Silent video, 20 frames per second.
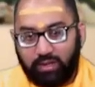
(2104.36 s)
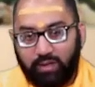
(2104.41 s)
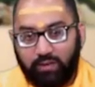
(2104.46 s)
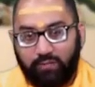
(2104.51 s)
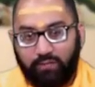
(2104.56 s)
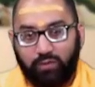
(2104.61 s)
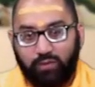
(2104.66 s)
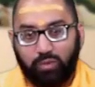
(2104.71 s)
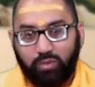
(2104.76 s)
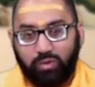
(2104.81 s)

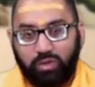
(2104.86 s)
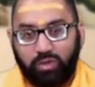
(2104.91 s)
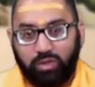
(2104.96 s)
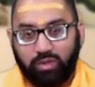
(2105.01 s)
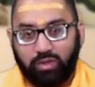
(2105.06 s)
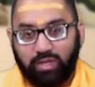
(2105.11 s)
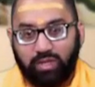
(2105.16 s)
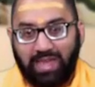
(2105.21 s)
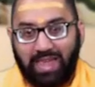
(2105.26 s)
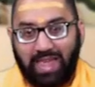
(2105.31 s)
if you
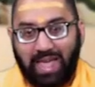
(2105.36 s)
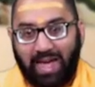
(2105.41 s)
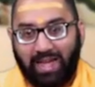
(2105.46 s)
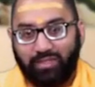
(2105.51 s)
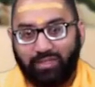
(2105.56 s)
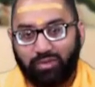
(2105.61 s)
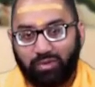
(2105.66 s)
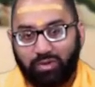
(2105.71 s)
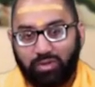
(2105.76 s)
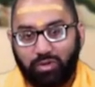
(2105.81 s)
could
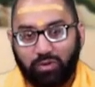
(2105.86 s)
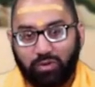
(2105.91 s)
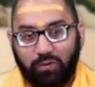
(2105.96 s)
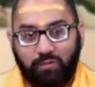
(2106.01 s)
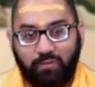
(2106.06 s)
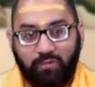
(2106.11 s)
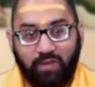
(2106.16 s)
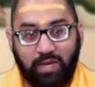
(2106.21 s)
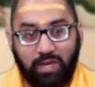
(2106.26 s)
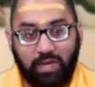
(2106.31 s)
gather your
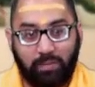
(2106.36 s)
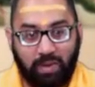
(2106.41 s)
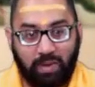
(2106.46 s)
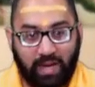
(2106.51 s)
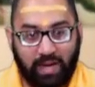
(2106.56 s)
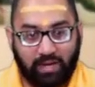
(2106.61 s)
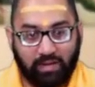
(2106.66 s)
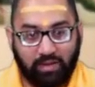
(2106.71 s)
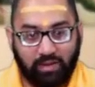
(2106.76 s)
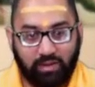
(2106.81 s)

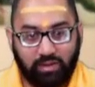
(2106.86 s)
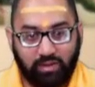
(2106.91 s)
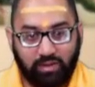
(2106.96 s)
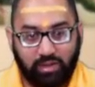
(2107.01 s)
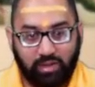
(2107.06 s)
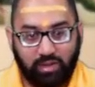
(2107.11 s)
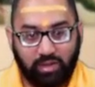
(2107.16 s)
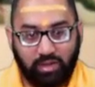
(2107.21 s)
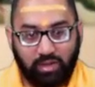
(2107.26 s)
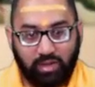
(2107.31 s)
feedback
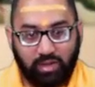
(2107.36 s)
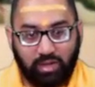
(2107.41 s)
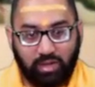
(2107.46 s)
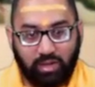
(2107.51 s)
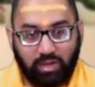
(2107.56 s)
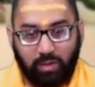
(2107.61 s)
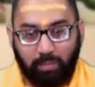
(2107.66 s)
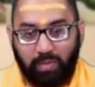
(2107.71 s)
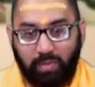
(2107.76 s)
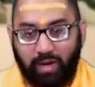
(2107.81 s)

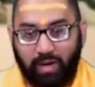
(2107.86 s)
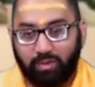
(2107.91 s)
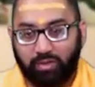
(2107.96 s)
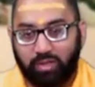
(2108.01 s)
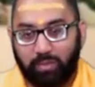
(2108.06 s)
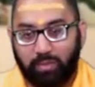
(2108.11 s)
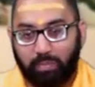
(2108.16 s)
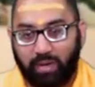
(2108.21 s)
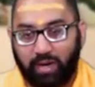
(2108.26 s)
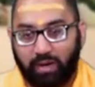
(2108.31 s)
about
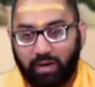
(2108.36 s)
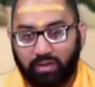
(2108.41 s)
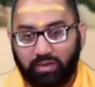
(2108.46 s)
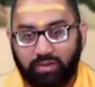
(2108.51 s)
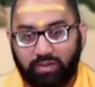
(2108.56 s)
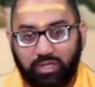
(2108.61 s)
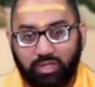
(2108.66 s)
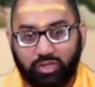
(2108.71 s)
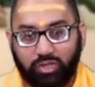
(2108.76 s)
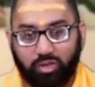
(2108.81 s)
the
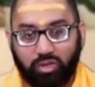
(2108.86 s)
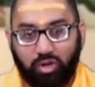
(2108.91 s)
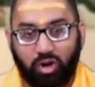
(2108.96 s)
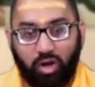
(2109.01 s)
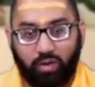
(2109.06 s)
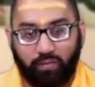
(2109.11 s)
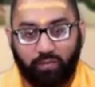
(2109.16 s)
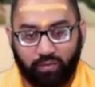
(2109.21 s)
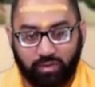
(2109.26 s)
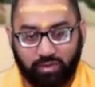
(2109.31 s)
parent teacher
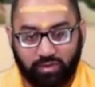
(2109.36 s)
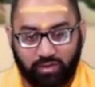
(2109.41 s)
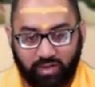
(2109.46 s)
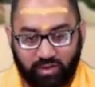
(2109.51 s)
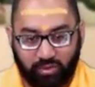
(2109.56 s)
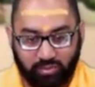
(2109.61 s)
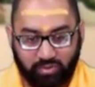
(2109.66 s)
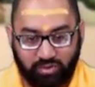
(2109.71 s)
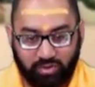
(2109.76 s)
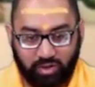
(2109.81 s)
conference
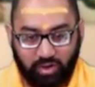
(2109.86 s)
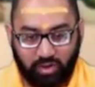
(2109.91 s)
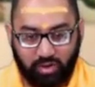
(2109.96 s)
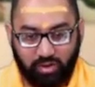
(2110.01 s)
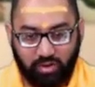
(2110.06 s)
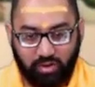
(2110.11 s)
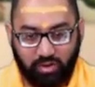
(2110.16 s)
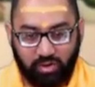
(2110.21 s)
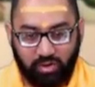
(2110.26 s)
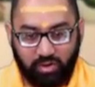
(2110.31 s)
that was there,